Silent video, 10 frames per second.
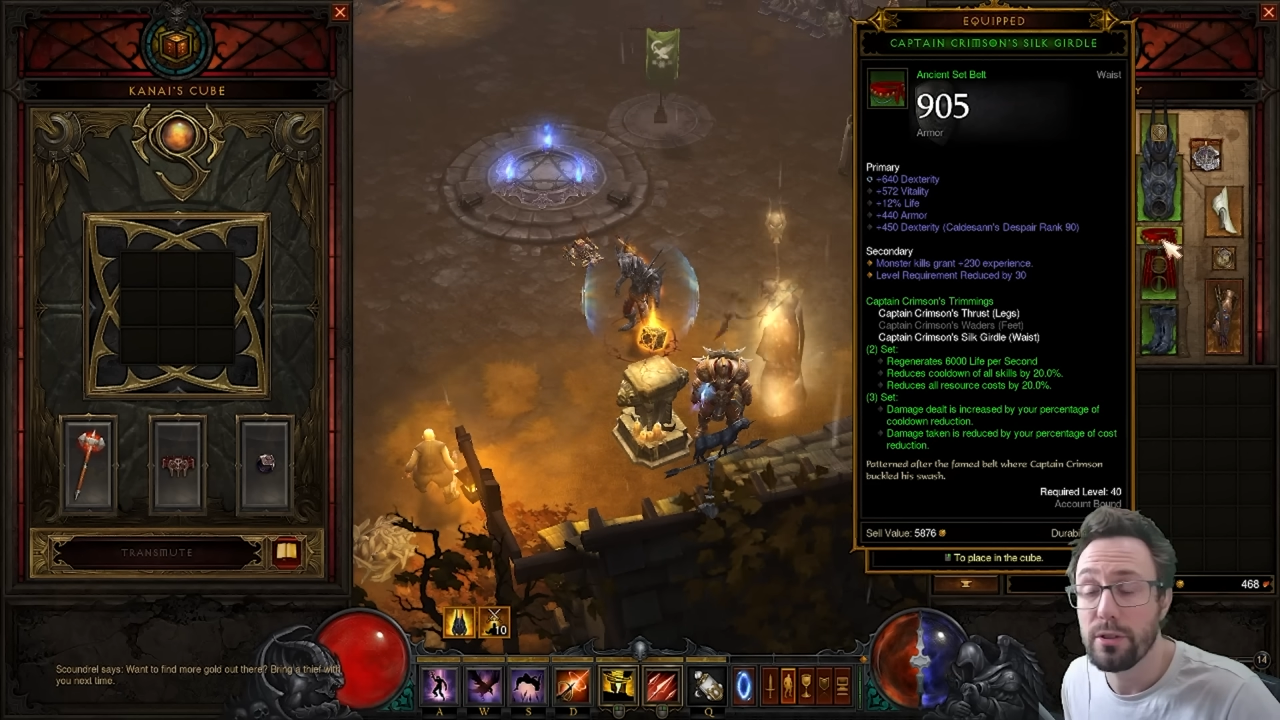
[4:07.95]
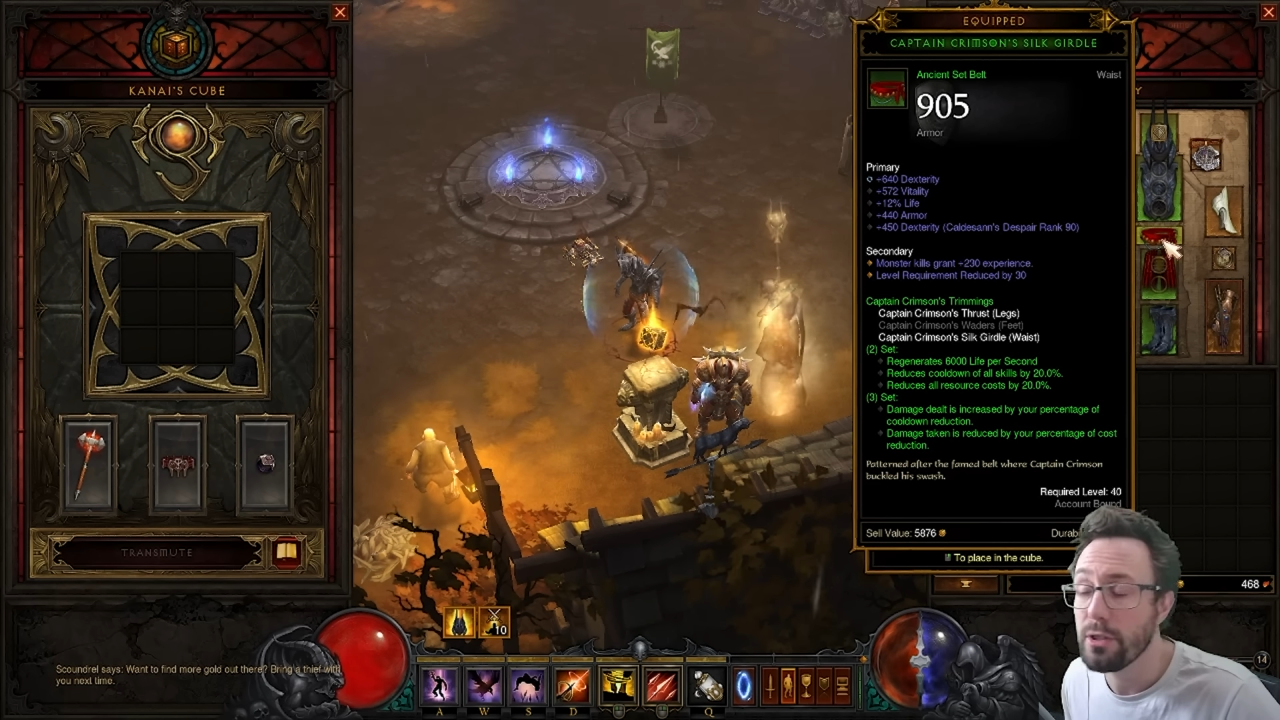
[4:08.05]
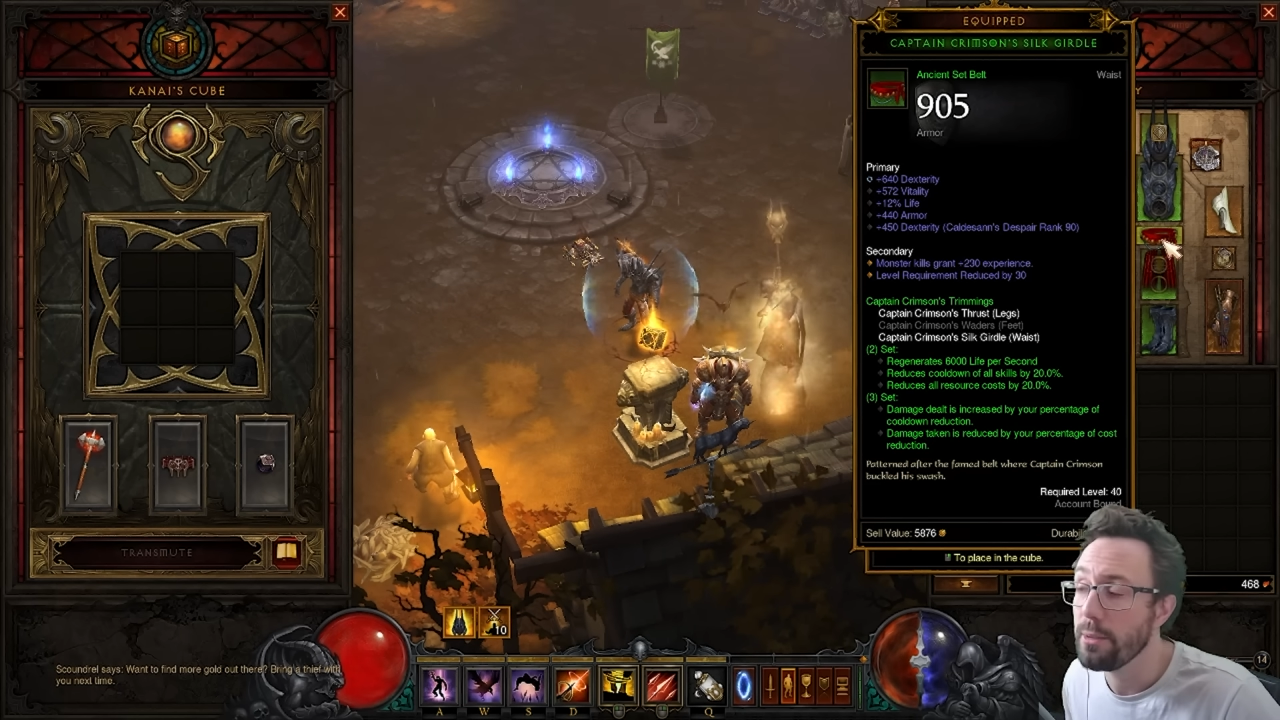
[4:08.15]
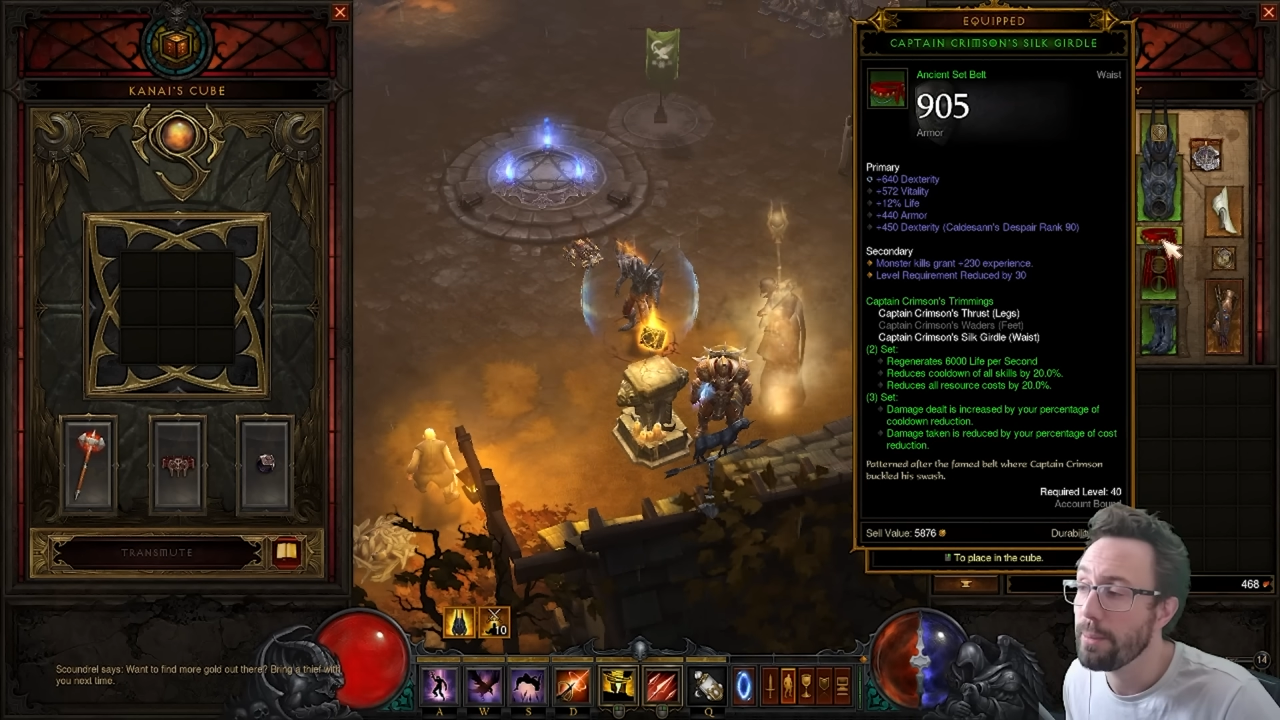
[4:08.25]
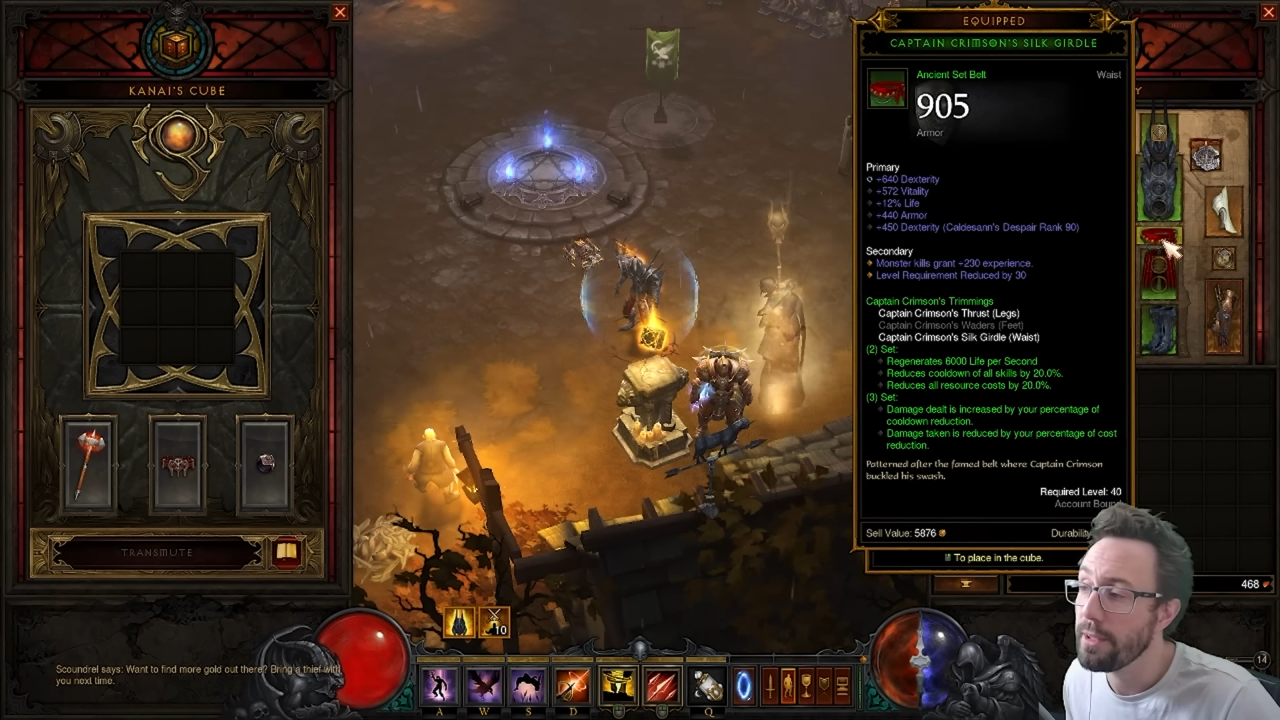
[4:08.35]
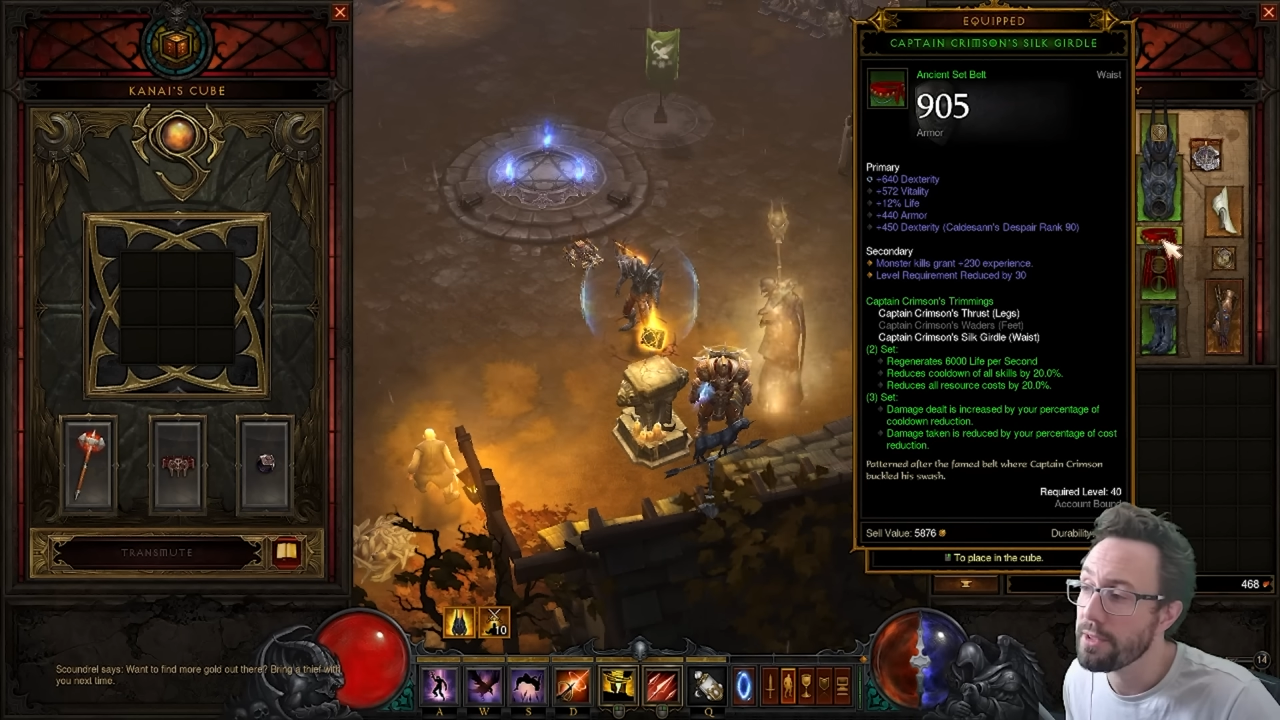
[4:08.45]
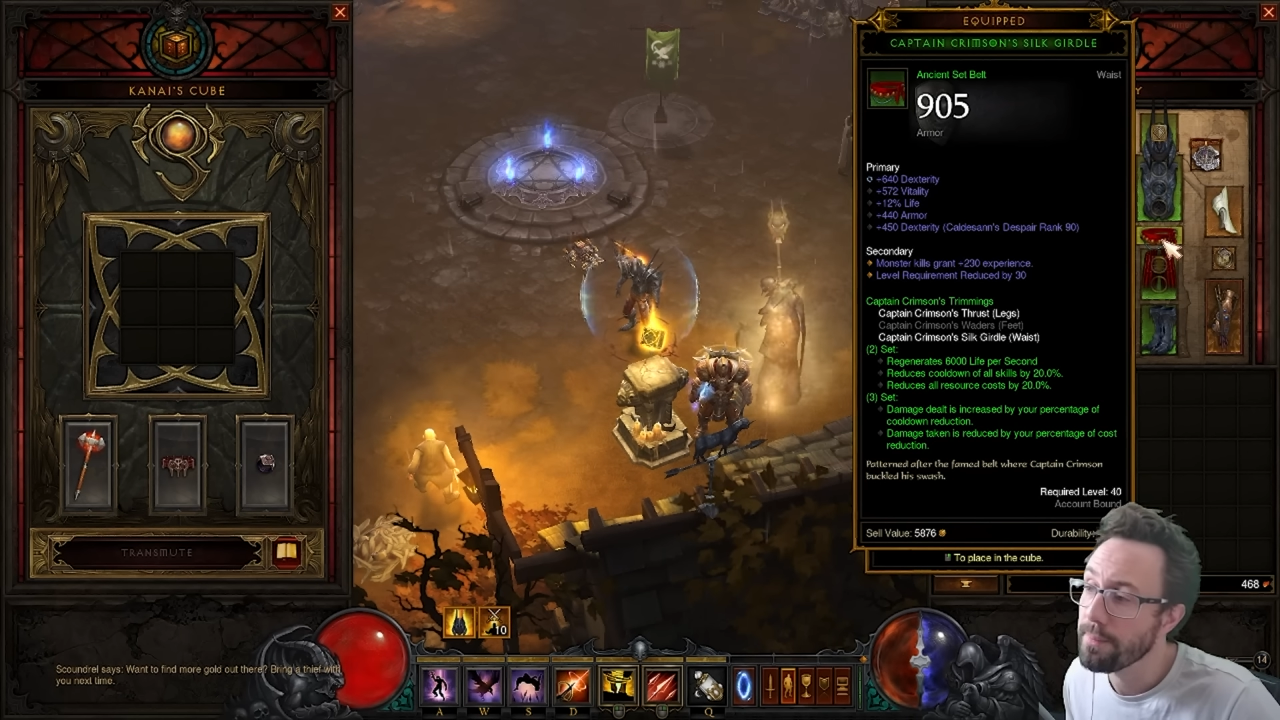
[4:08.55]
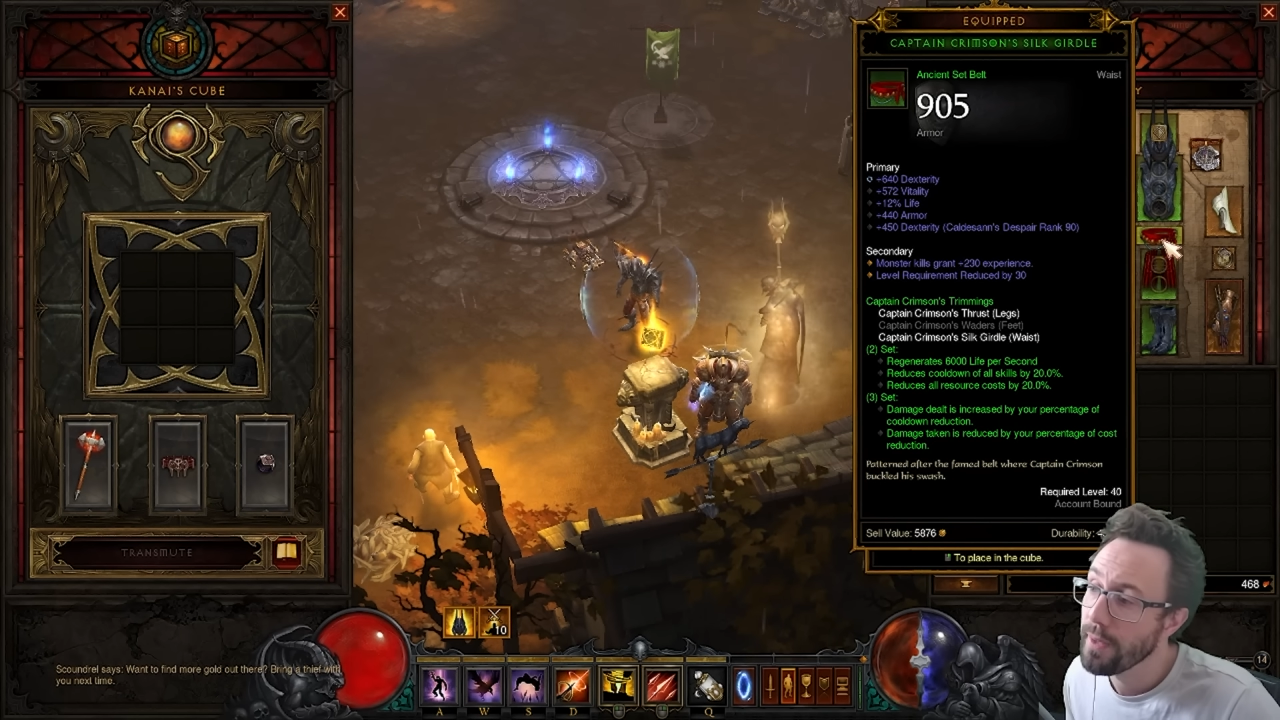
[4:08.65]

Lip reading: 2-piece.